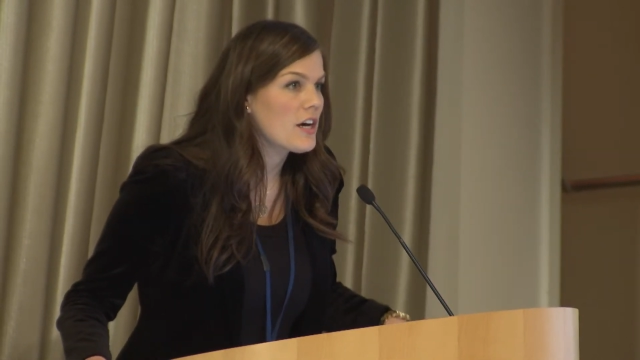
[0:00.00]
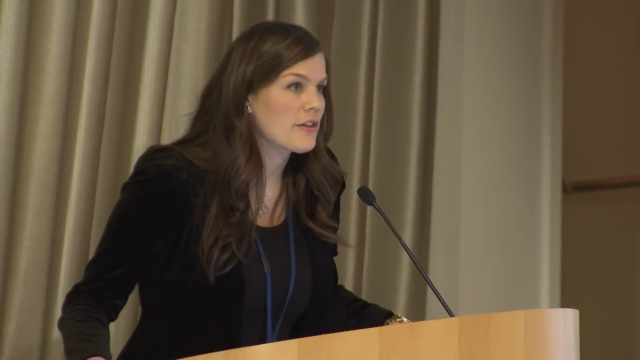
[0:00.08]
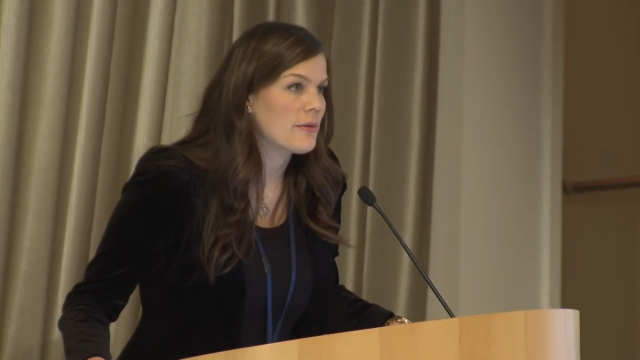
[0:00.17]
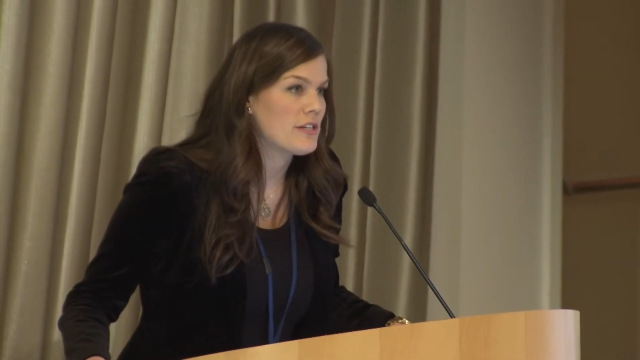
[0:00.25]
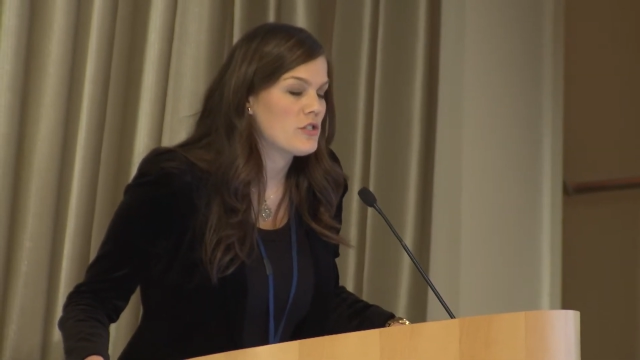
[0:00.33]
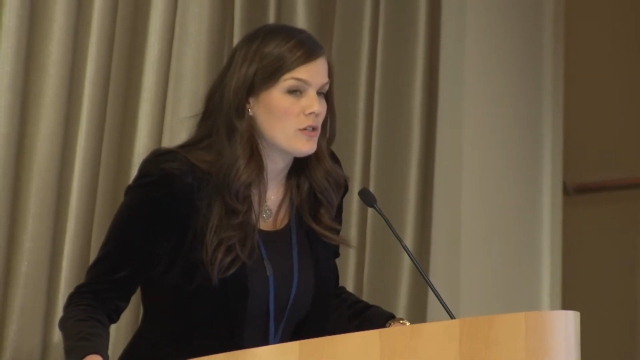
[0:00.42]

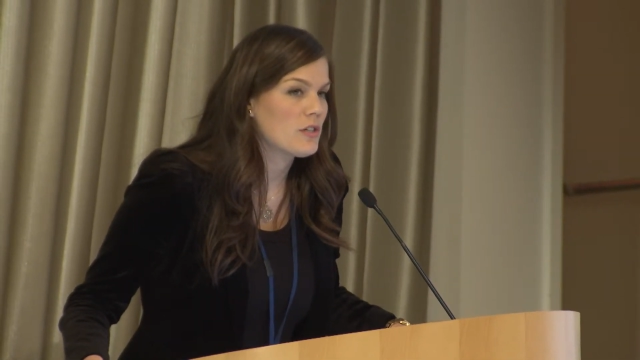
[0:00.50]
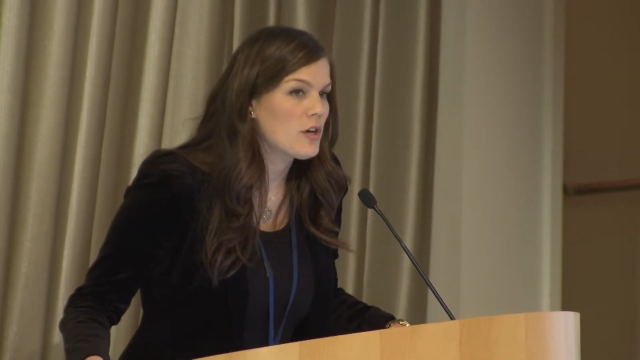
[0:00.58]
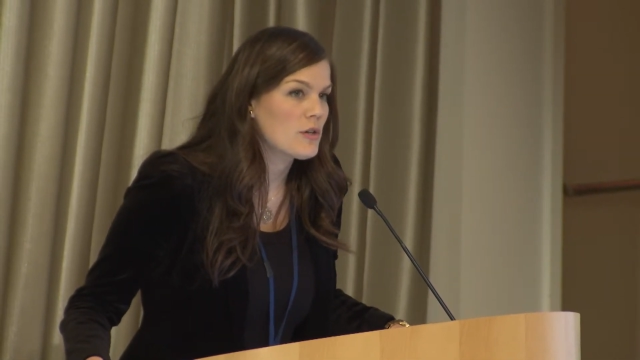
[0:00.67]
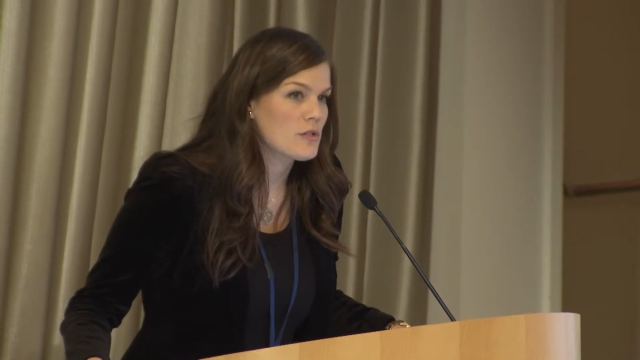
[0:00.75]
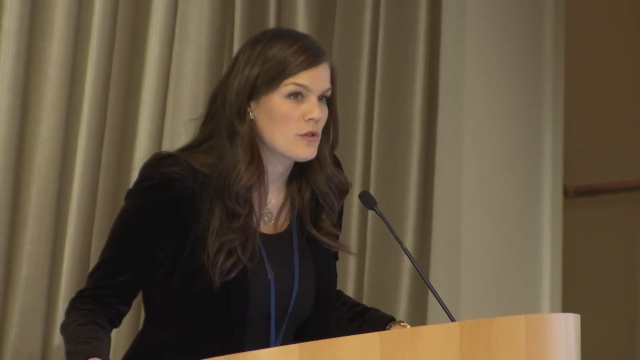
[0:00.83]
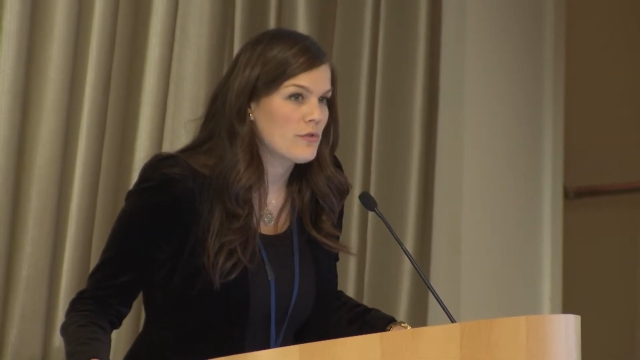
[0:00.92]
Otherwise, you can
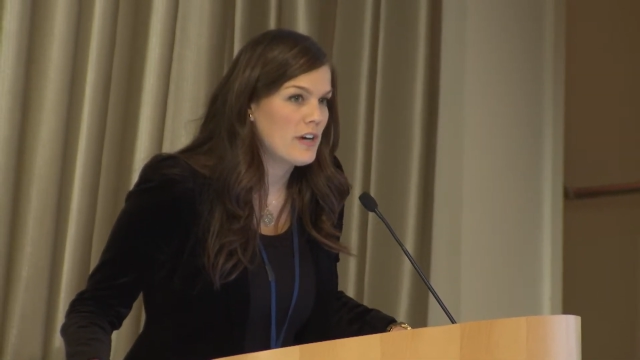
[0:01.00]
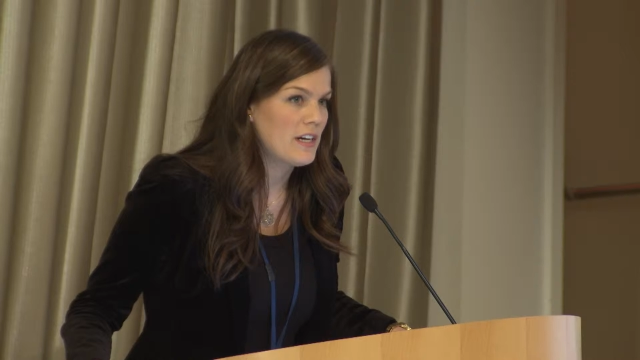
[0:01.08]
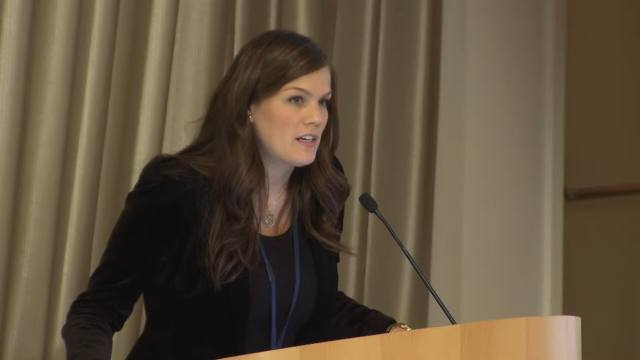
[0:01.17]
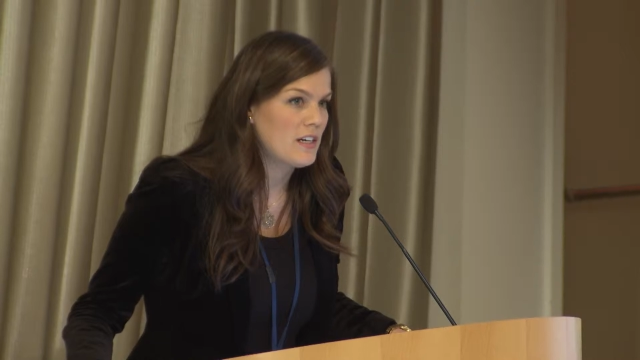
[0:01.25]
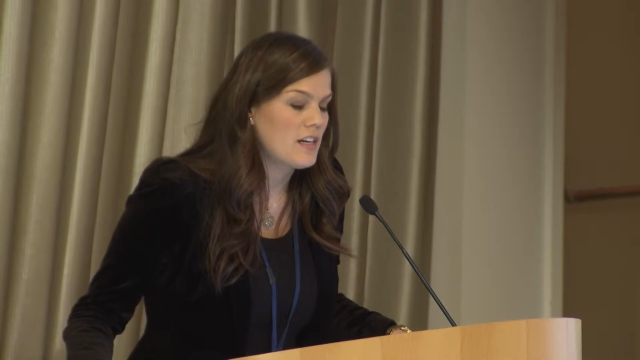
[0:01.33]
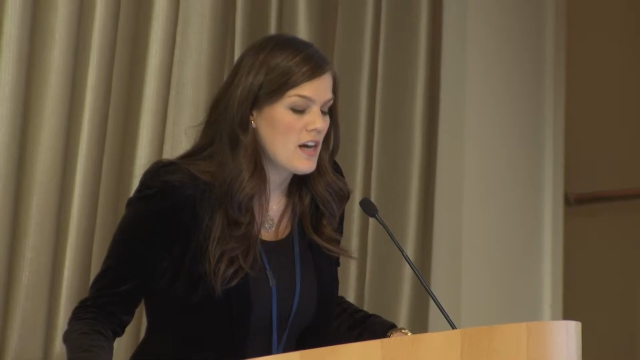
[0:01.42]
also
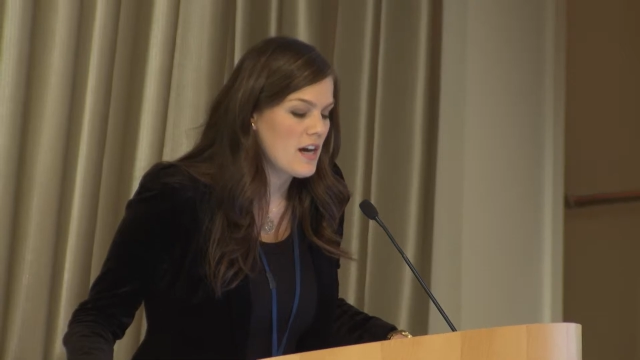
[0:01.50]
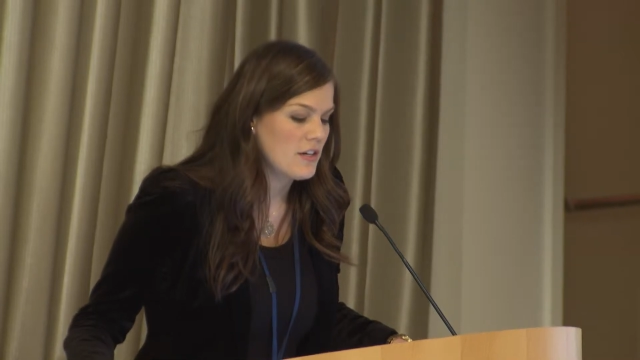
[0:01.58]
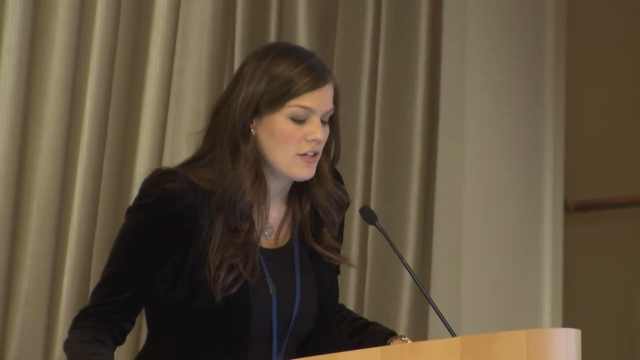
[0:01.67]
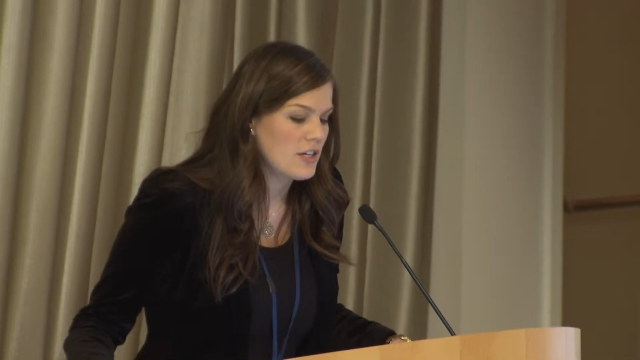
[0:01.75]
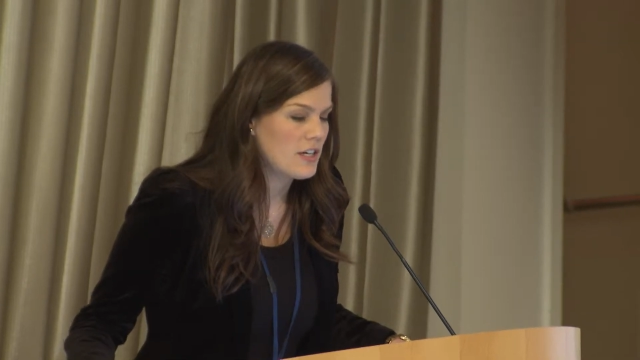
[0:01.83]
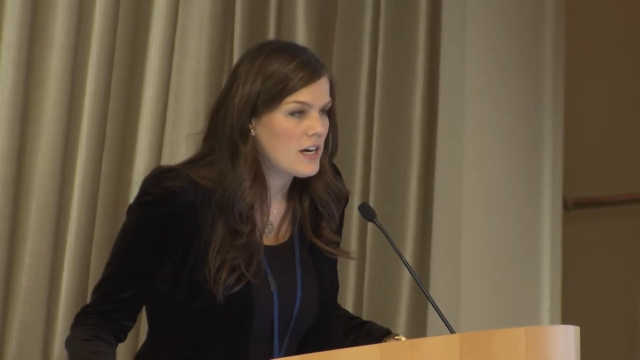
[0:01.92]
find it
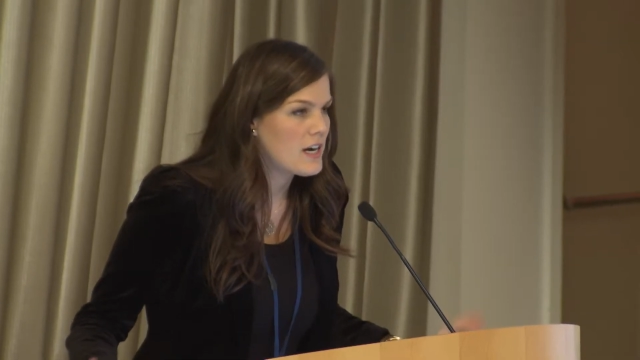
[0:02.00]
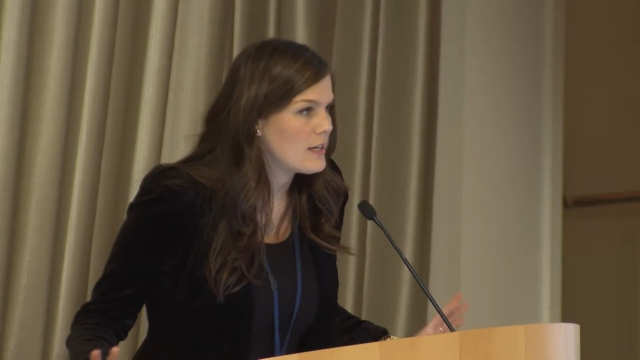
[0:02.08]
under